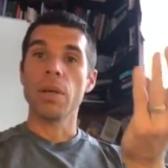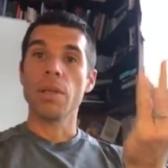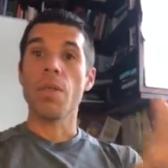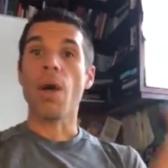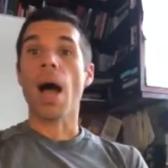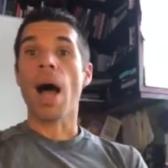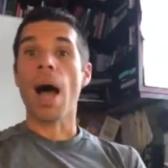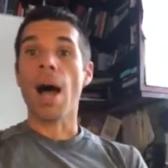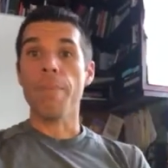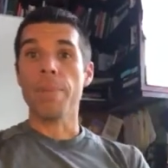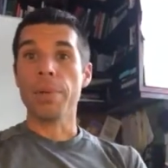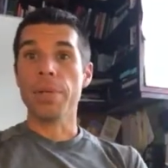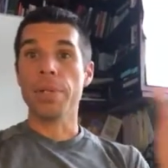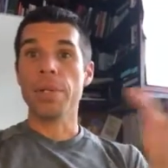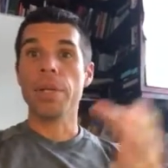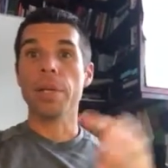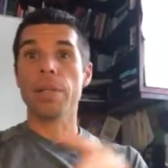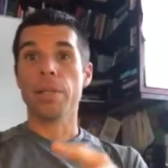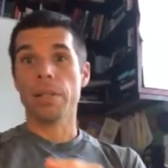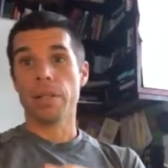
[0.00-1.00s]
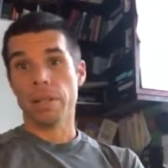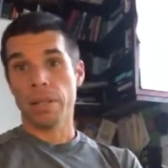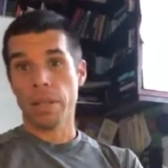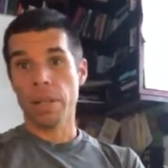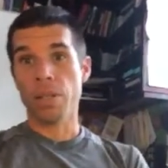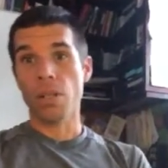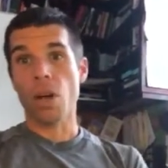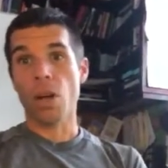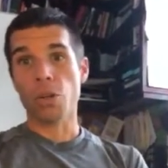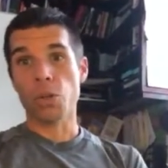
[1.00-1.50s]
The opposite
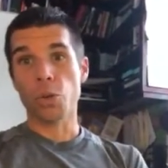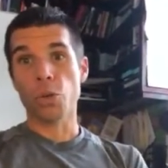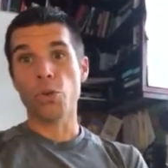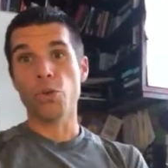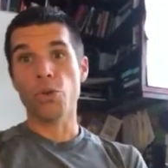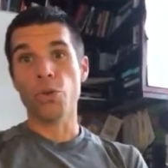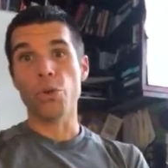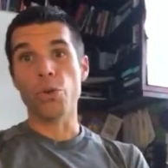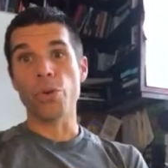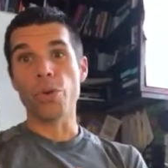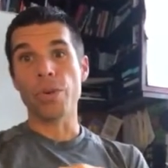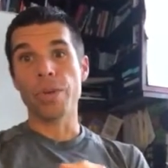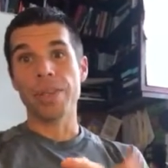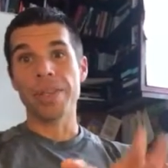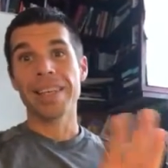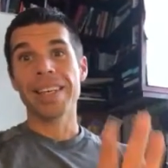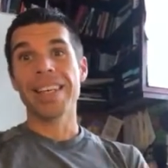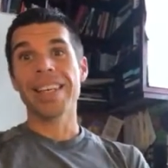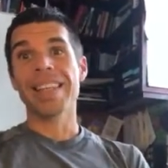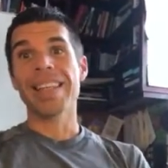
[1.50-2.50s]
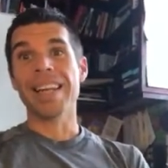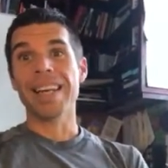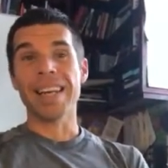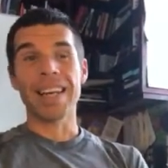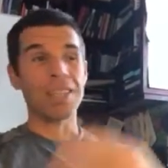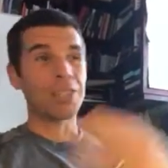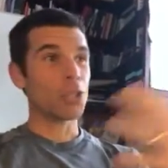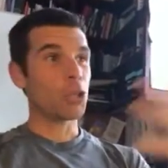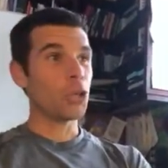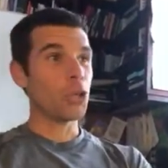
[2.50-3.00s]
is also true. The
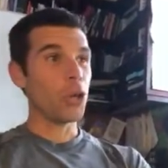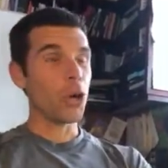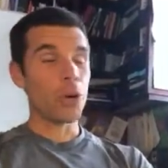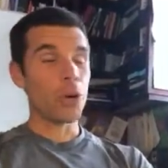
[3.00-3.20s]
less you